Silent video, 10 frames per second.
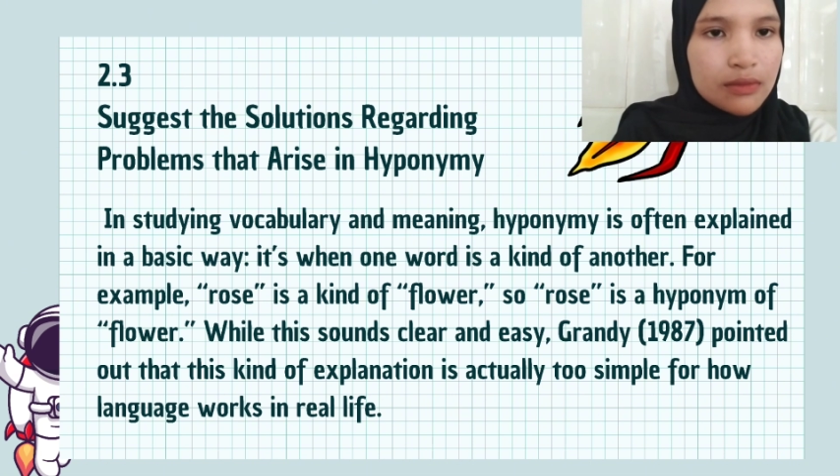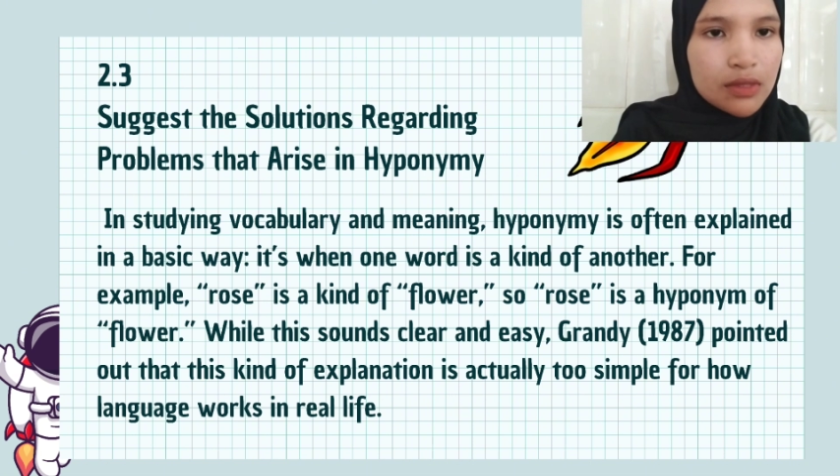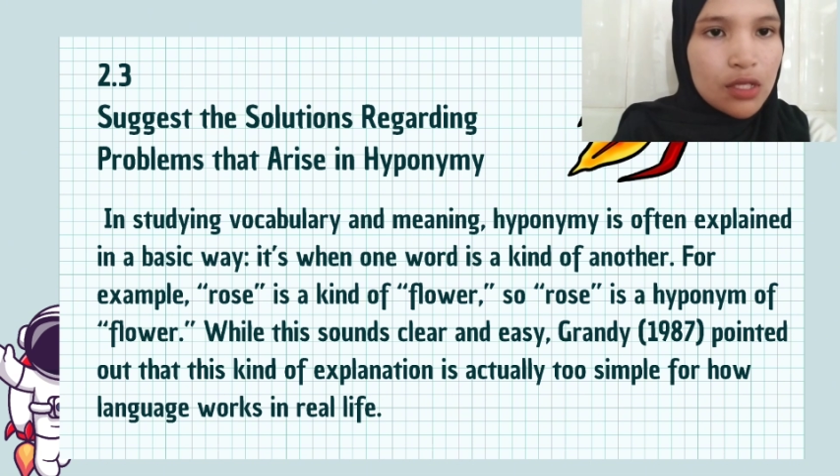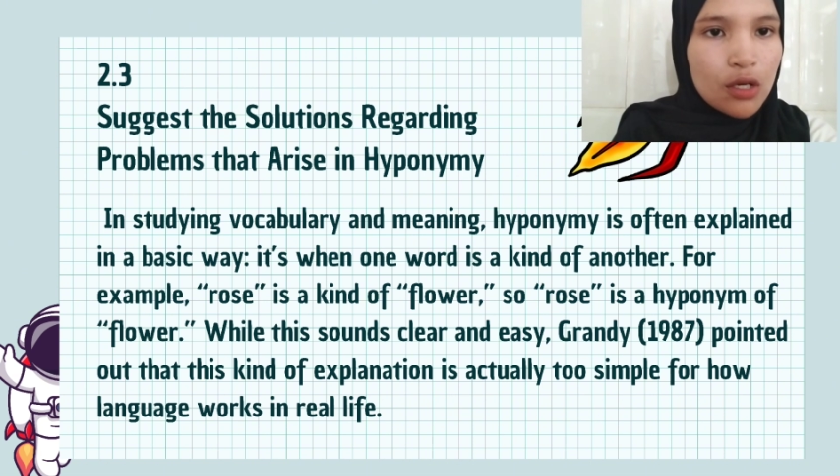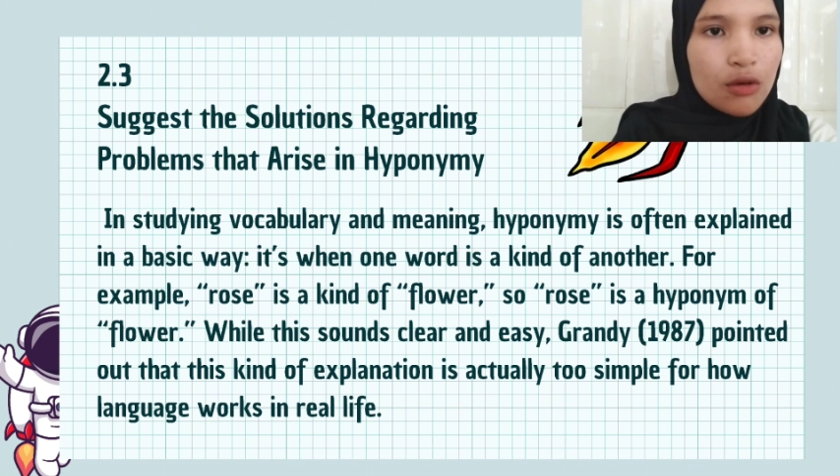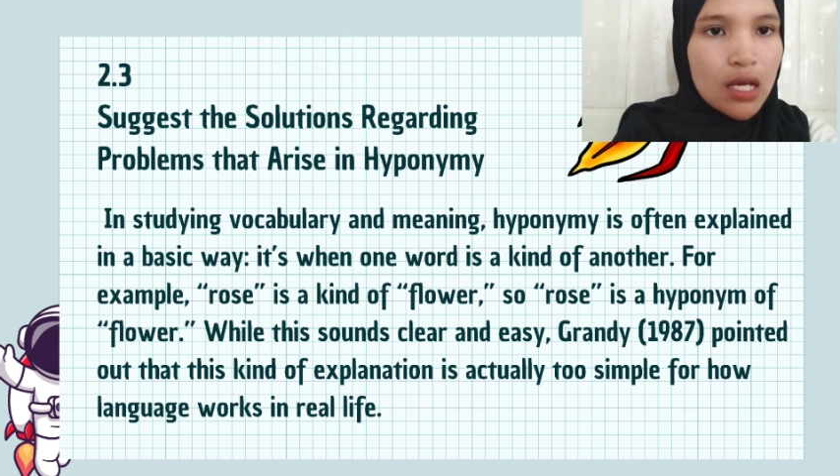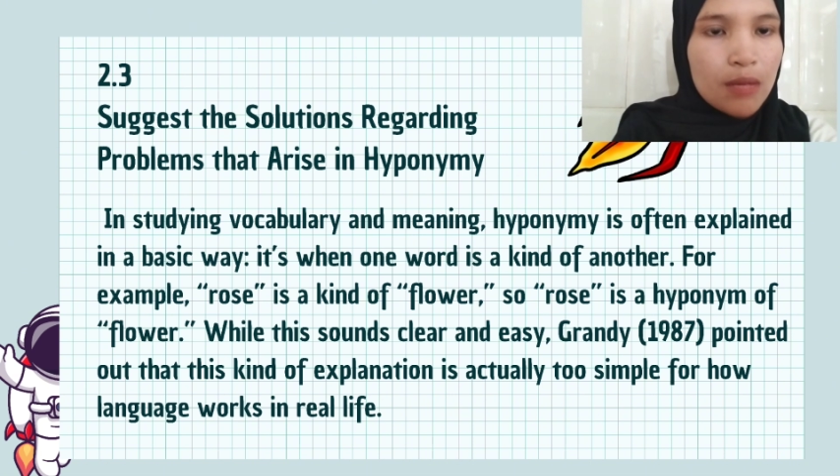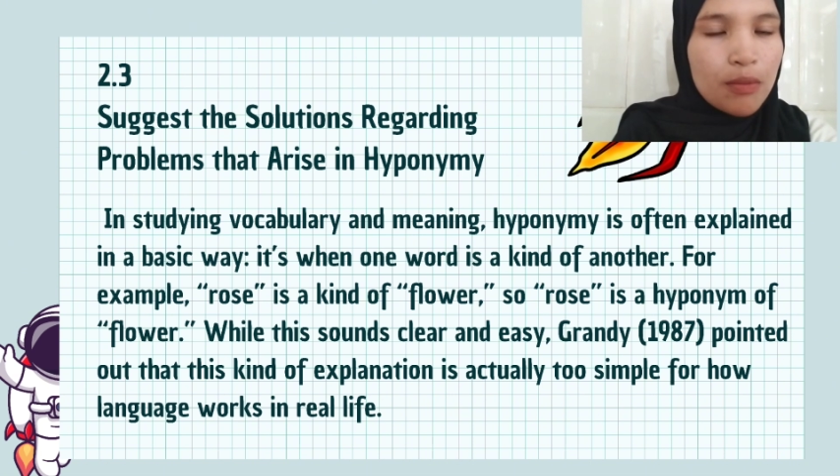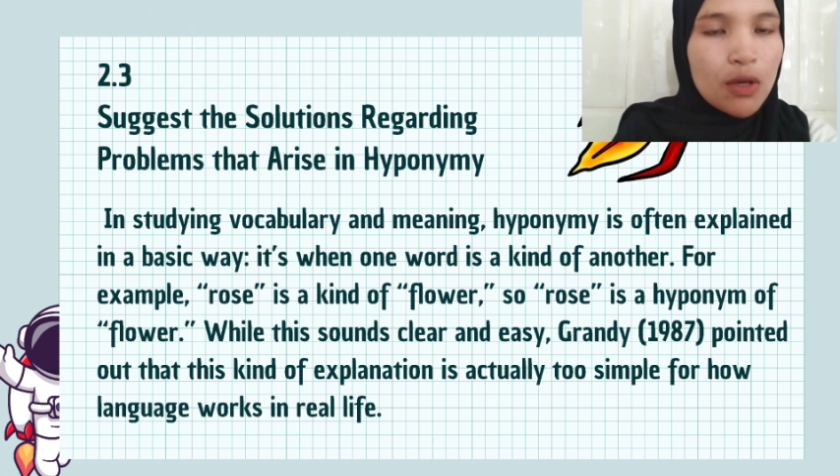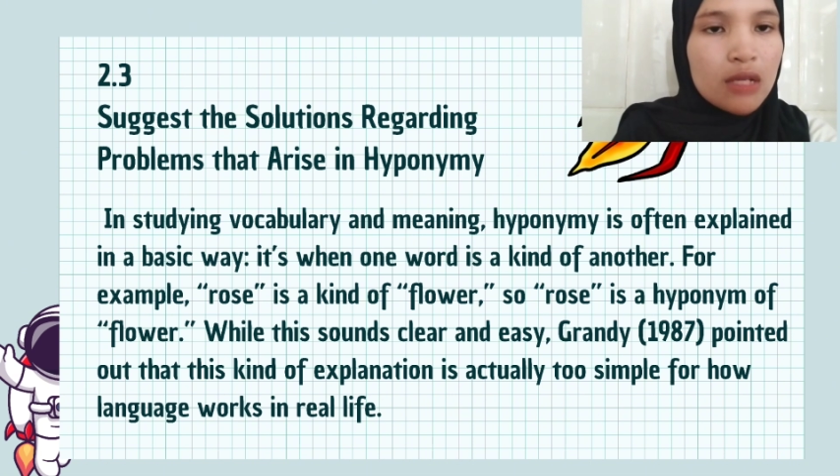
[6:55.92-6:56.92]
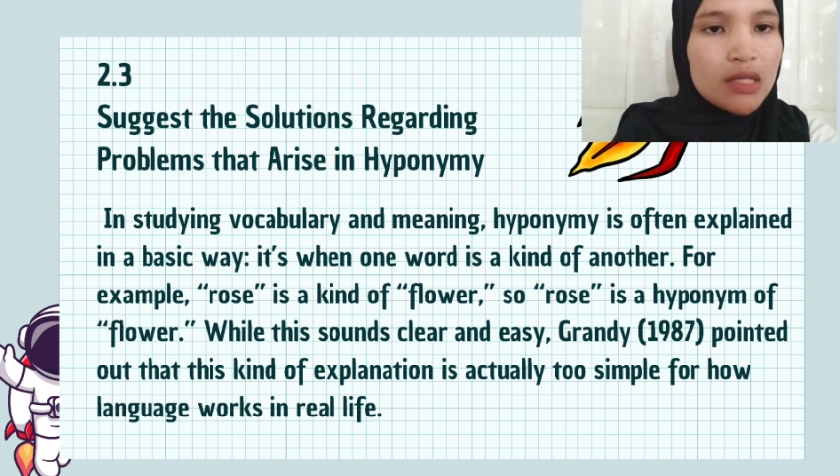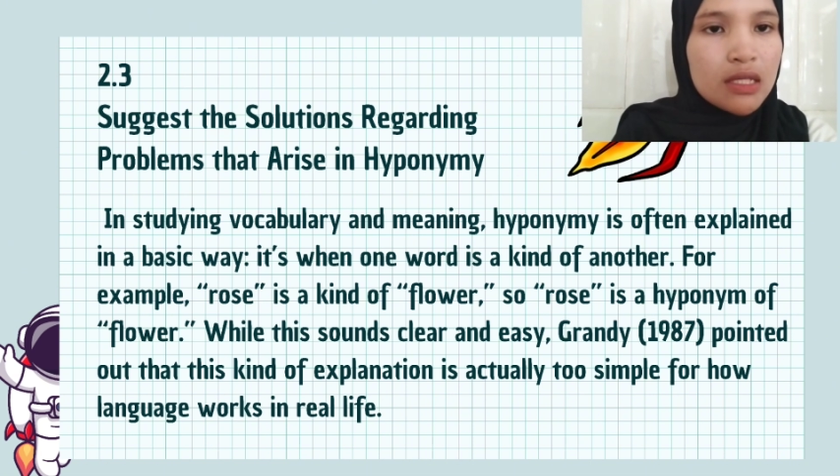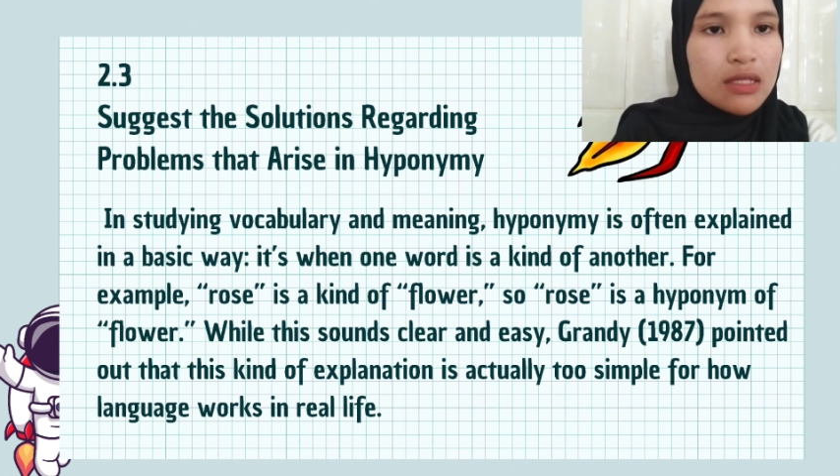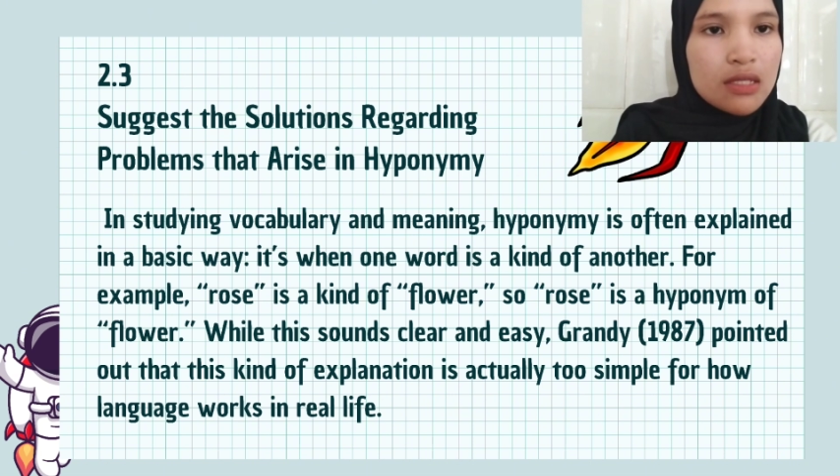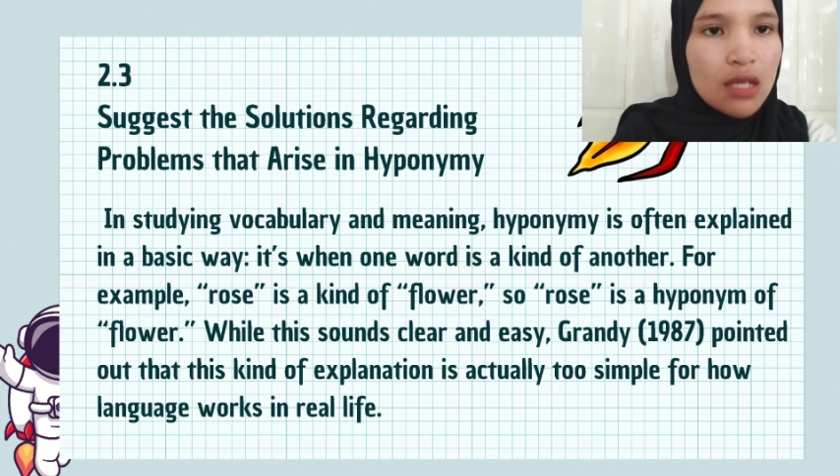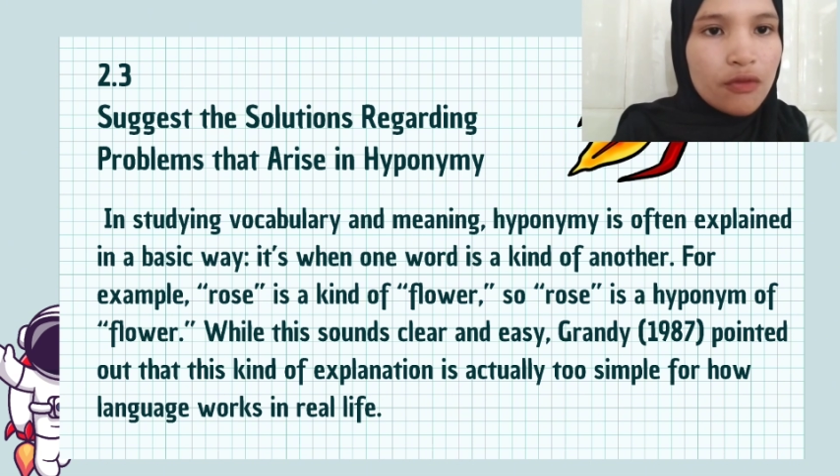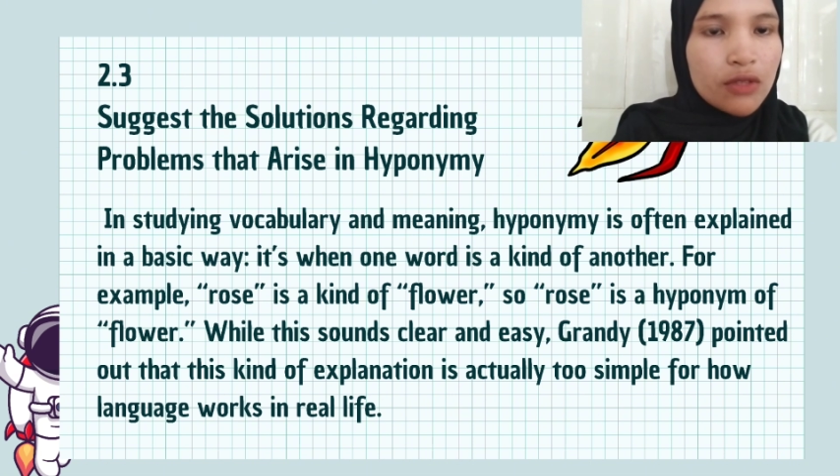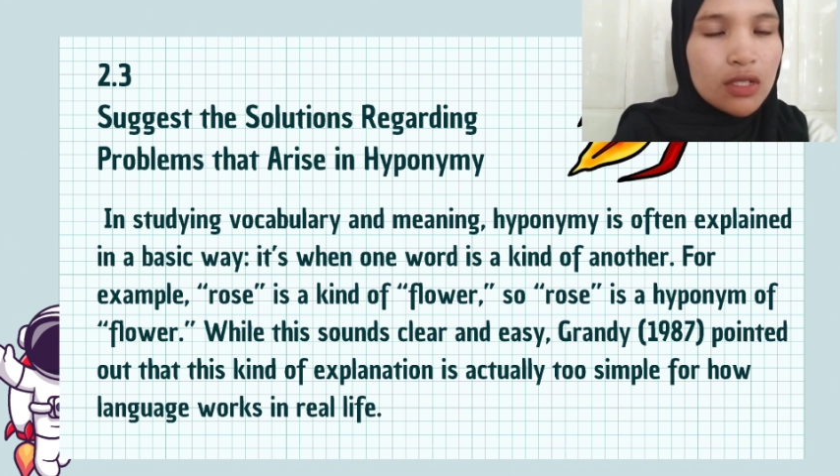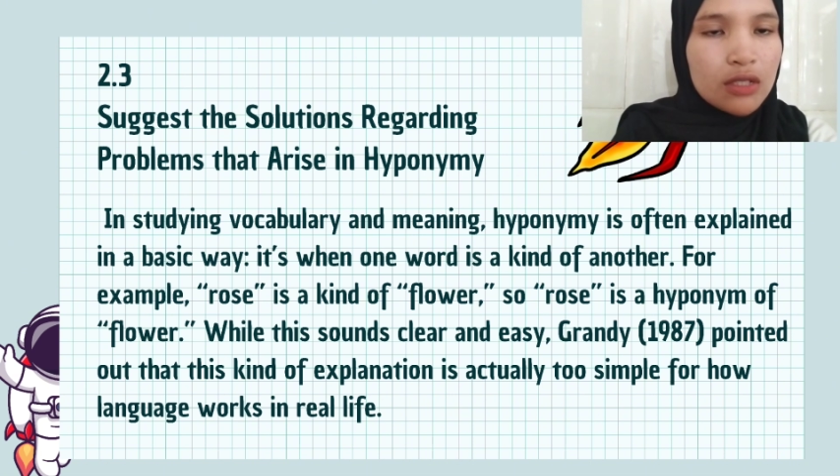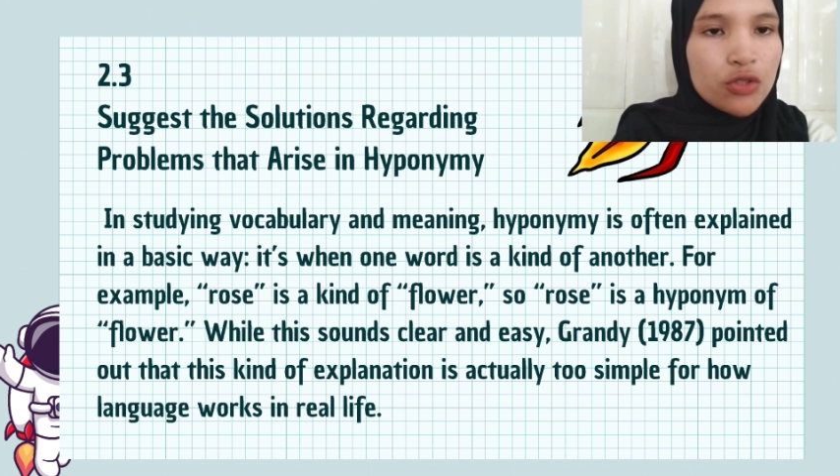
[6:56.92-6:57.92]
So, hyponymy is often